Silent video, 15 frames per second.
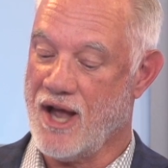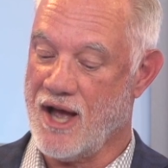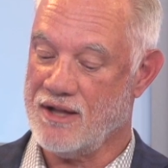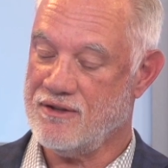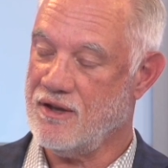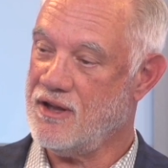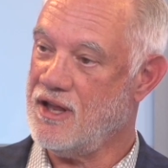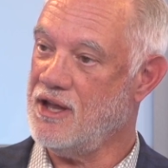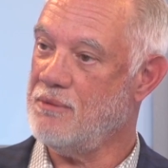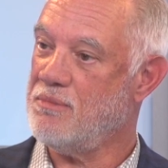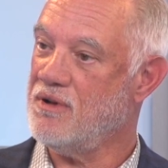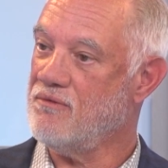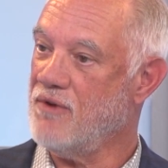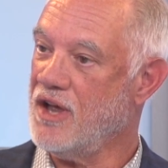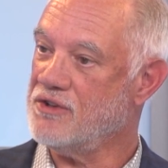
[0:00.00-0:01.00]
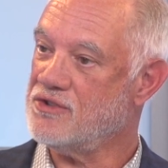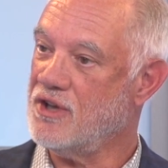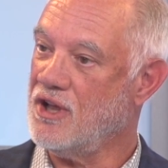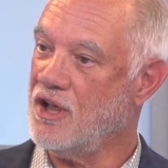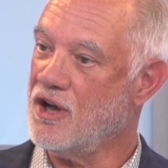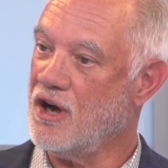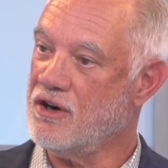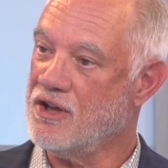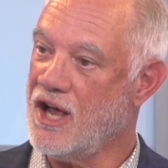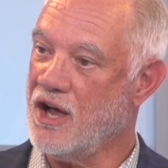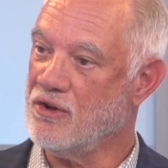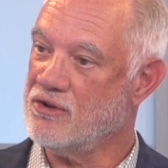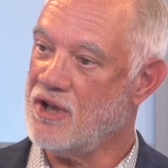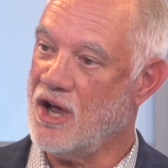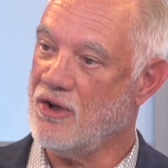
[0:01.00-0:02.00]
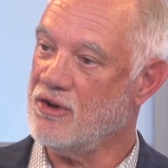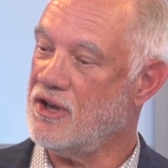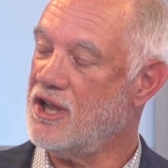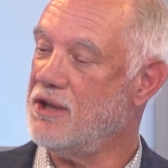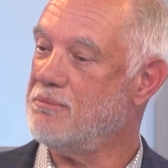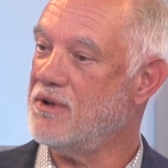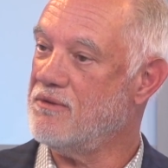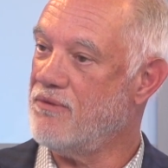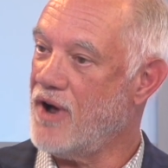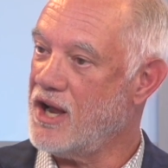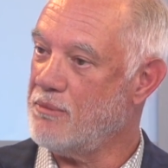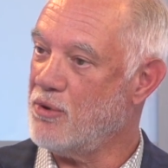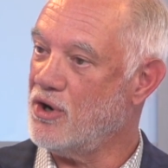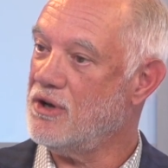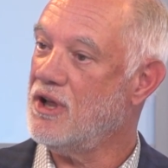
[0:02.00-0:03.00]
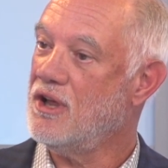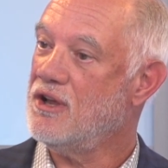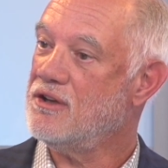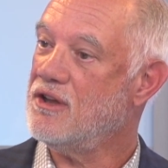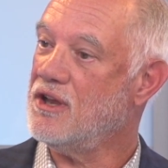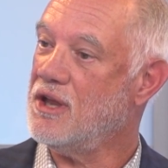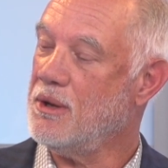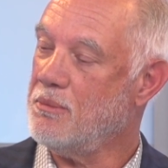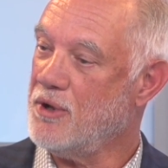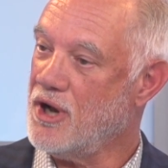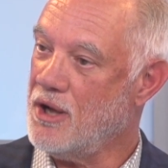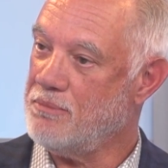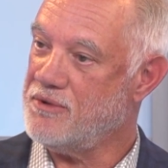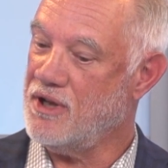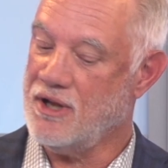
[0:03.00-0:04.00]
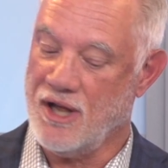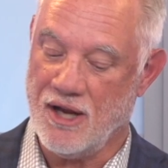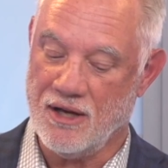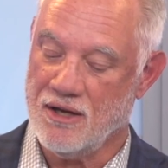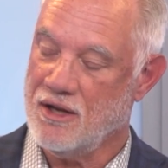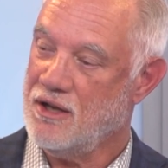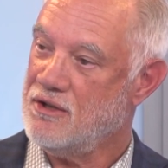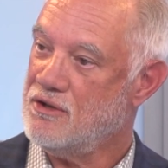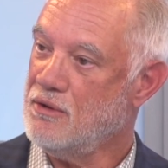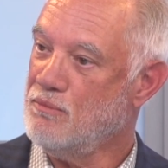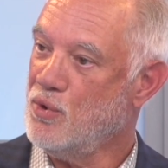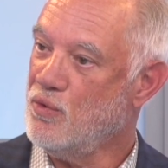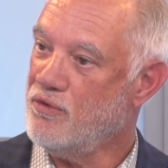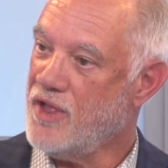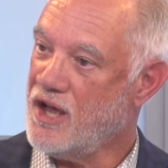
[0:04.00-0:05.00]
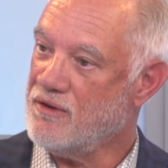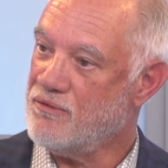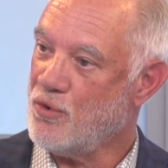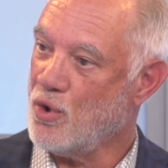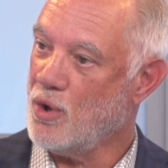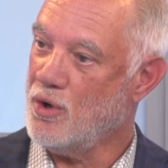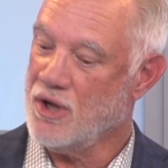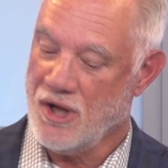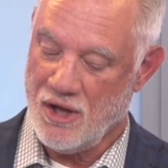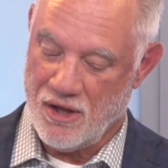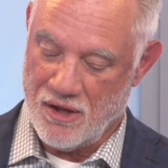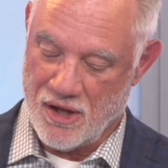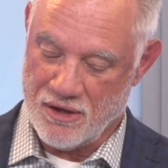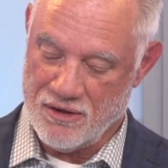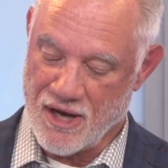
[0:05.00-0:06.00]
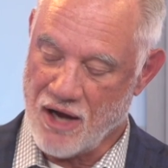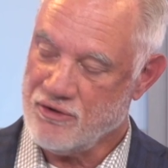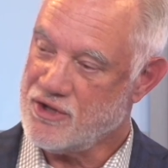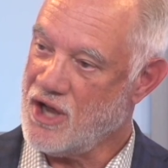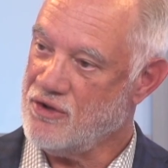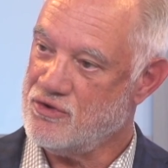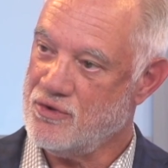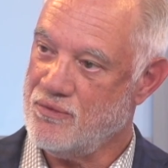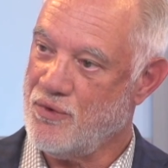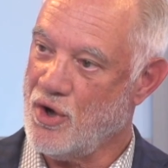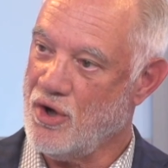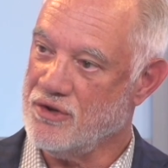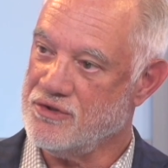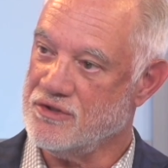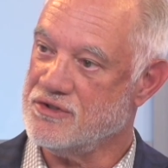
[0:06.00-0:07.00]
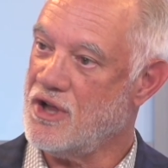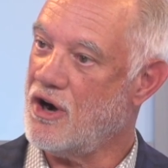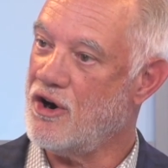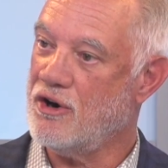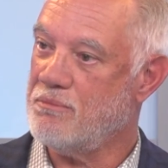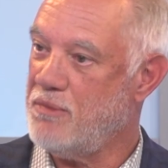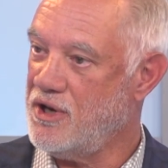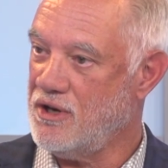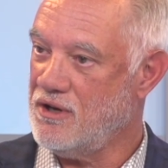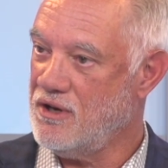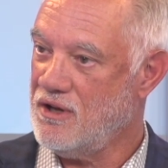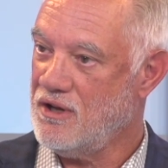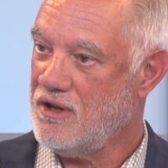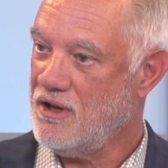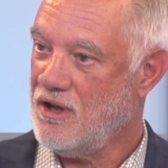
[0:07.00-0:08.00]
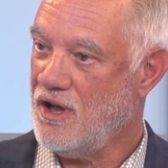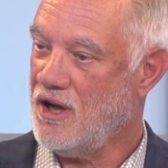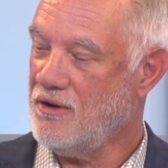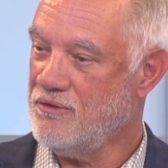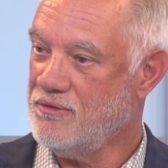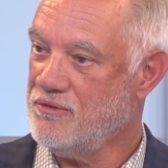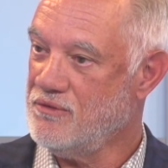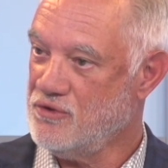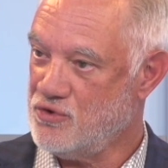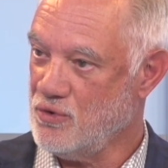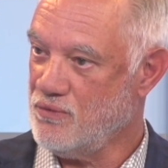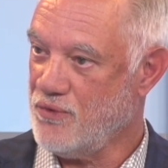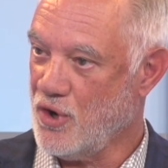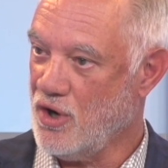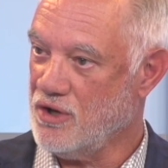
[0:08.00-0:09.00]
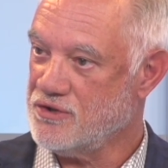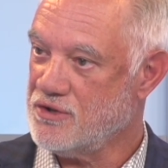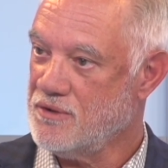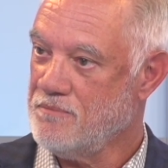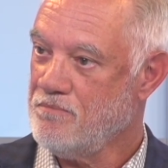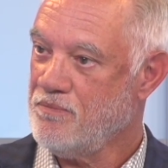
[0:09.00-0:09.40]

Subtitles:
got to keep investing in our downtown to keep it vibrant, to keep it up to date, to move that forward. The downtown Sioux Falls is the heartbeat of Sioux Falls.